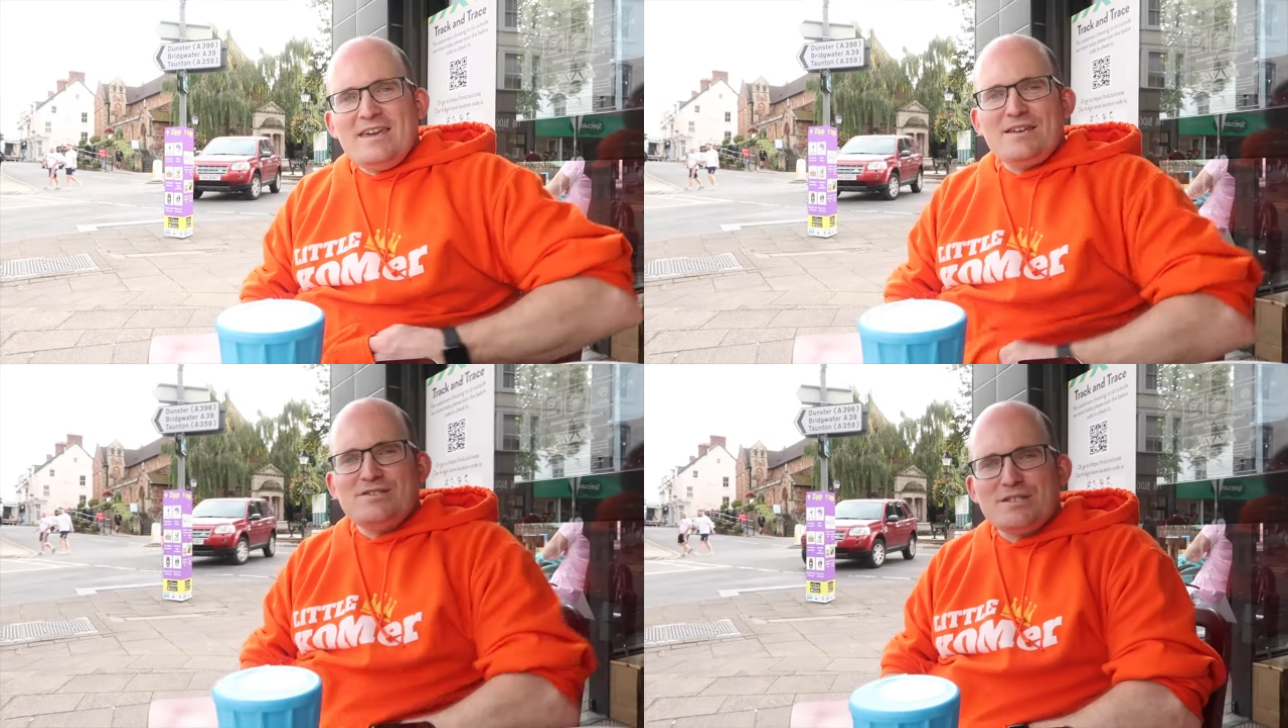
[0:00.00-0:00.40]

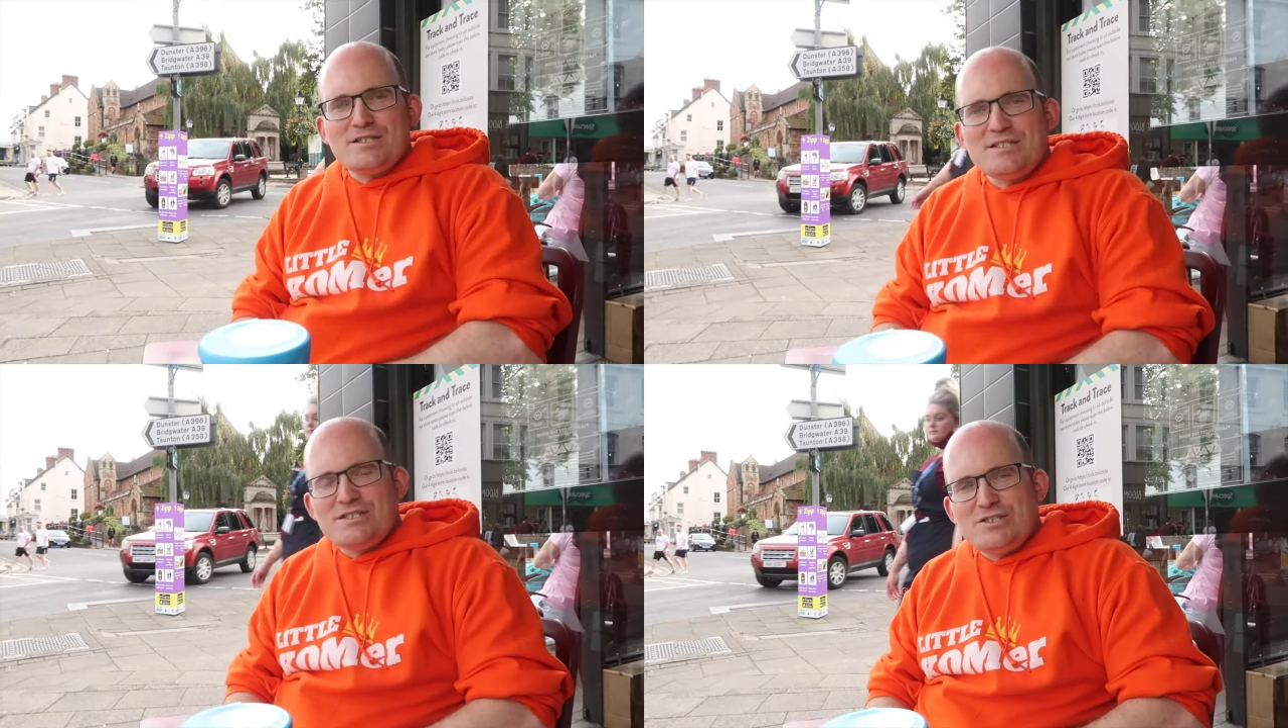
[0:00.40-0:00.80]
We can
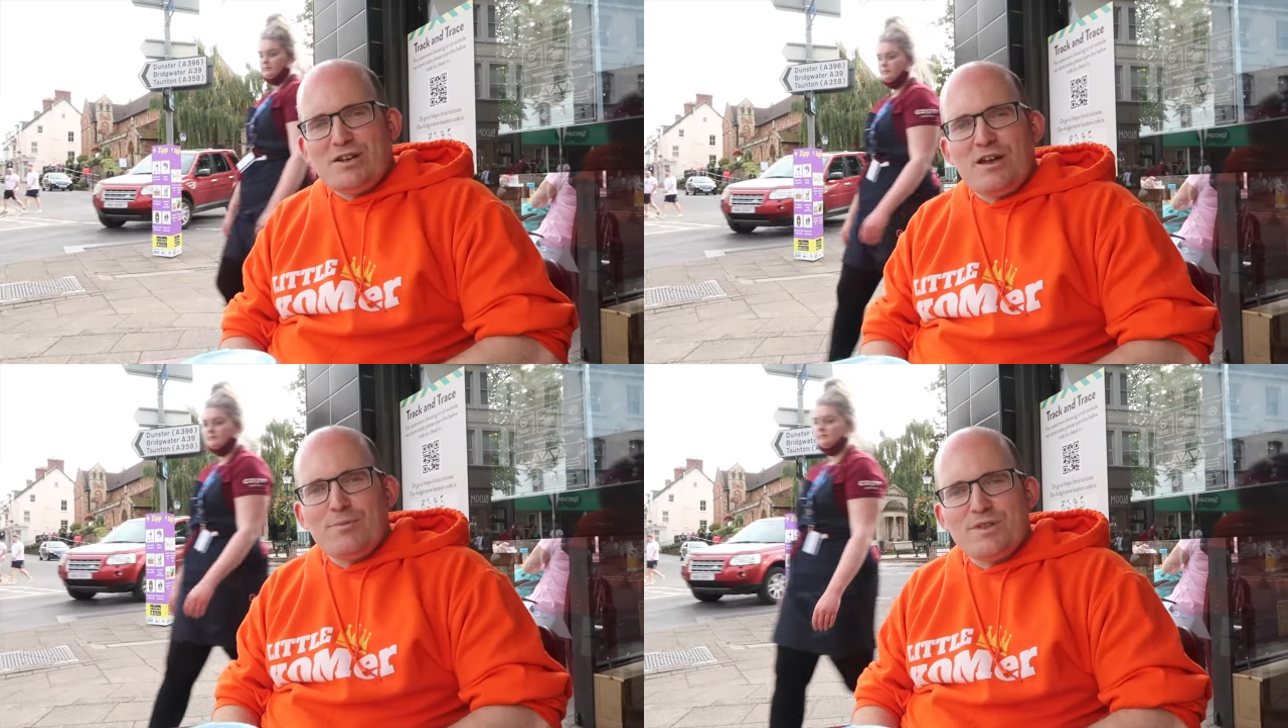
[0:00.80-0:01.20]
just
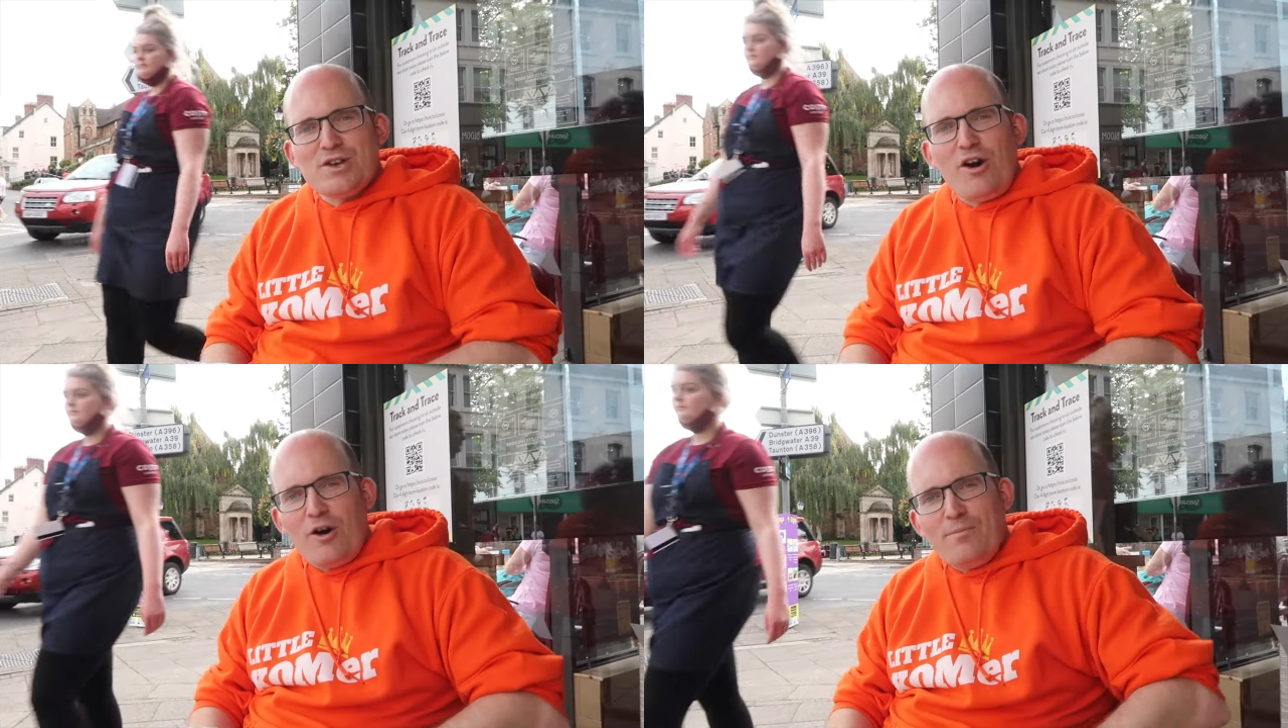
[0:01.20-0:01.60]
turn up with
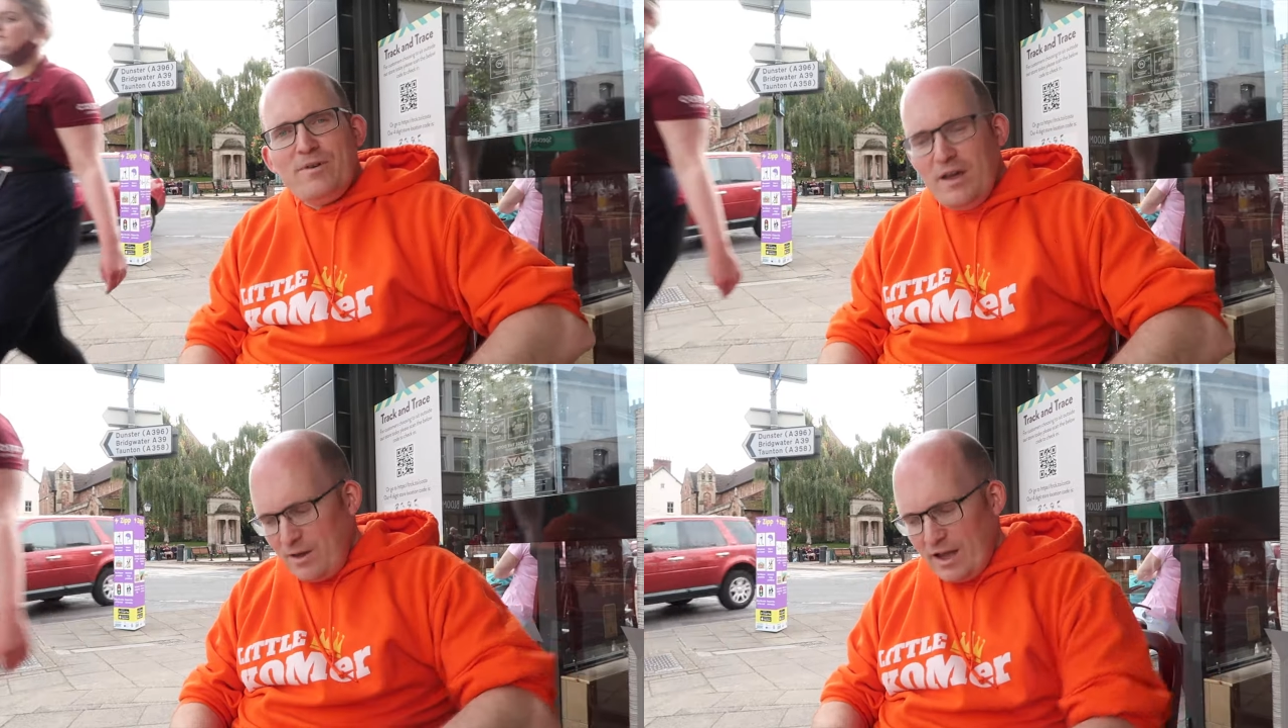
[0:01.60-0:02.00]
a KOM
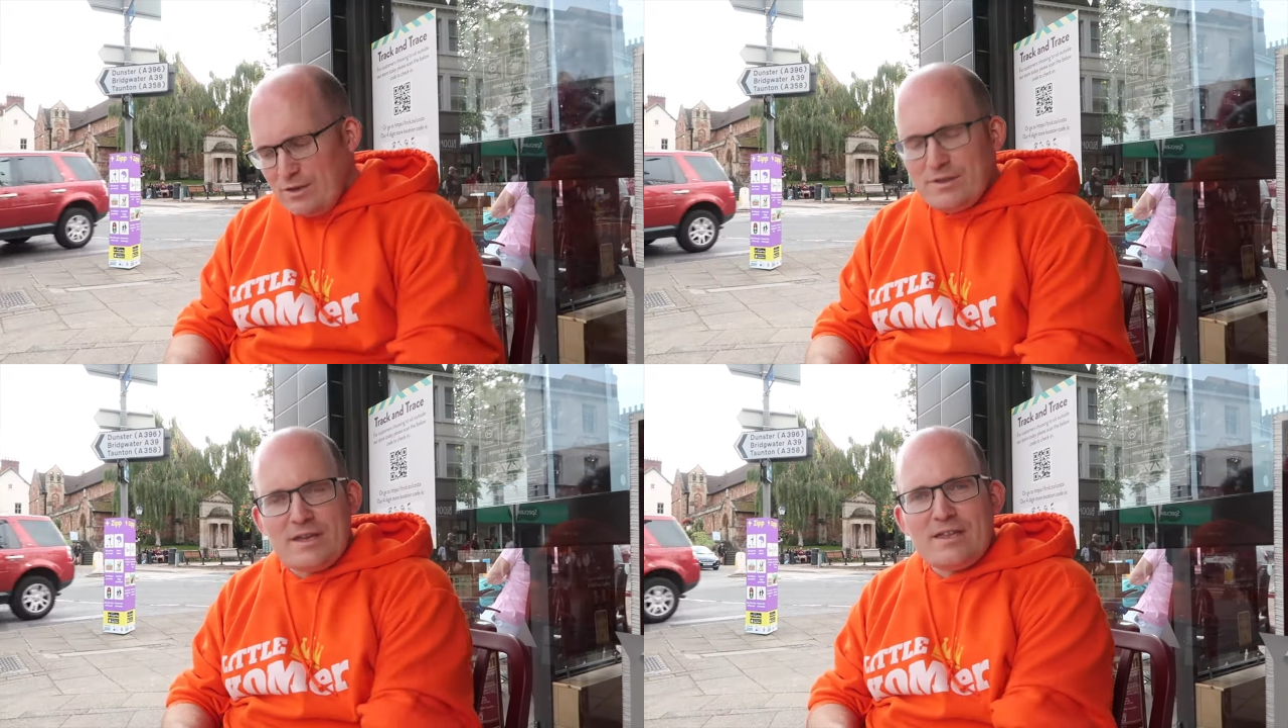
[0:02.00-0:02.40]

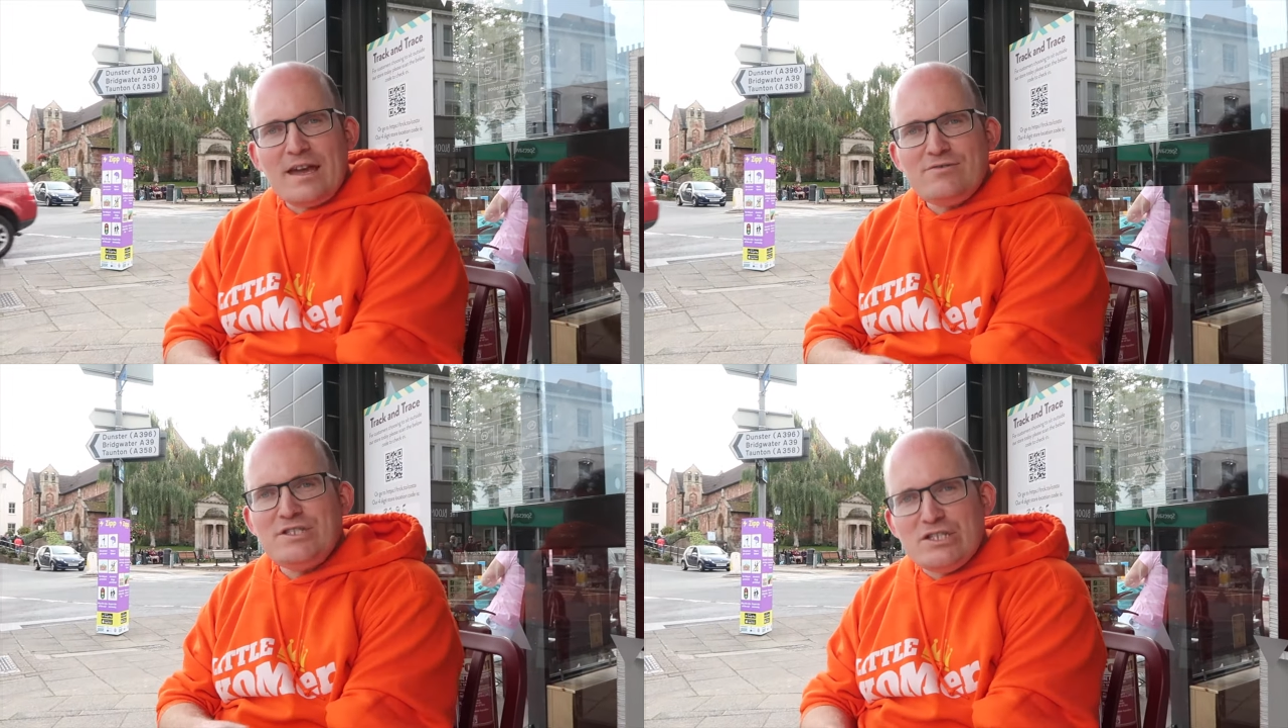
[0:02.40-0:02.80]
and you're thinking,
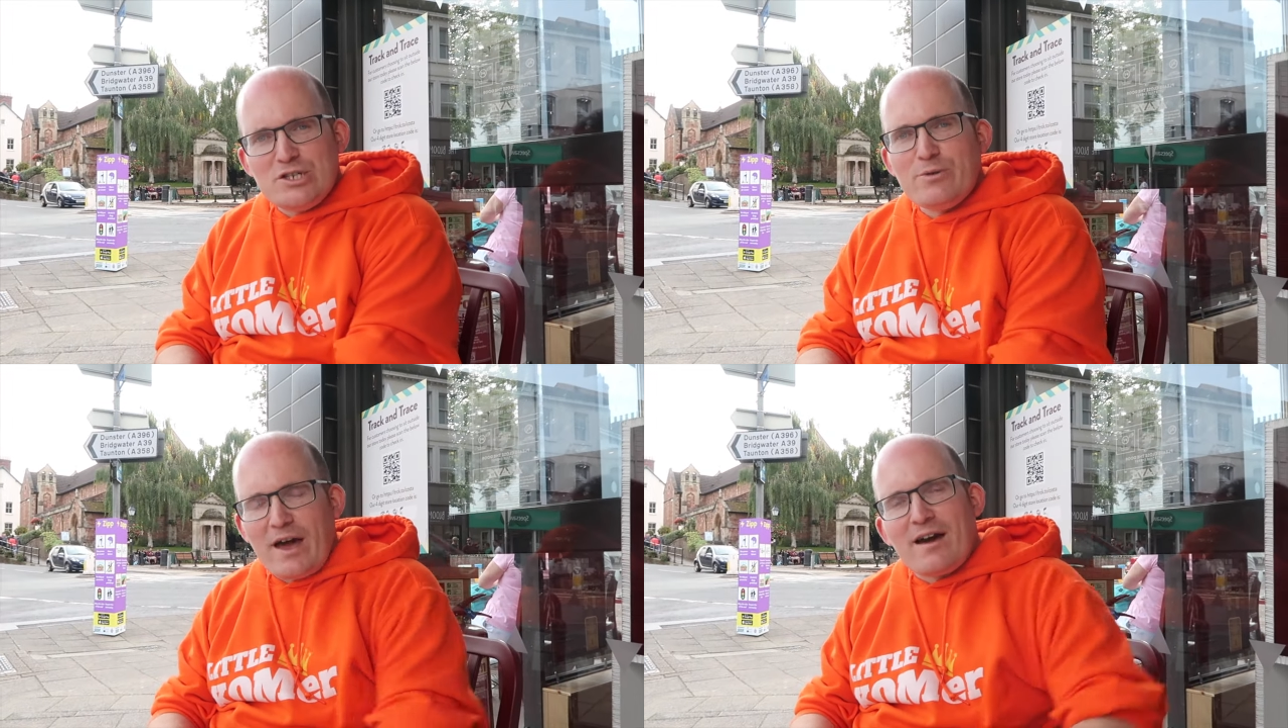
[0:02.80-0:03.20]
how did you
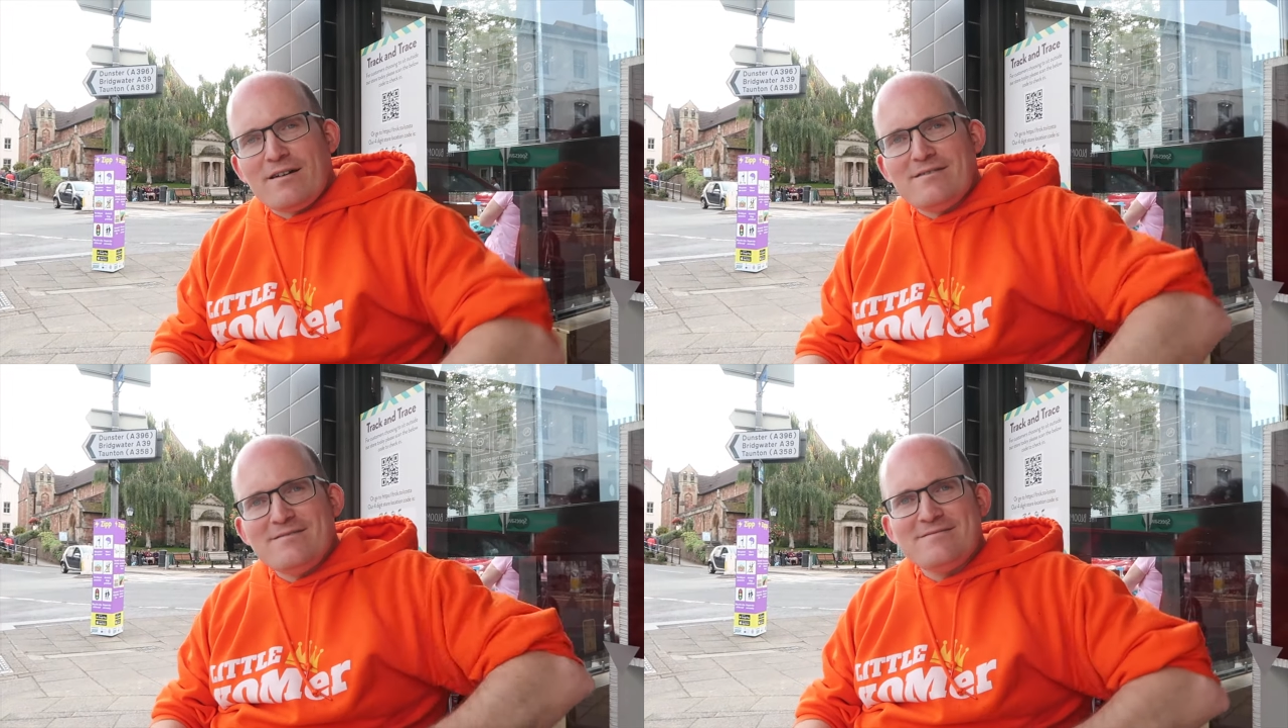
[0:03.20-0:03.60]
do that?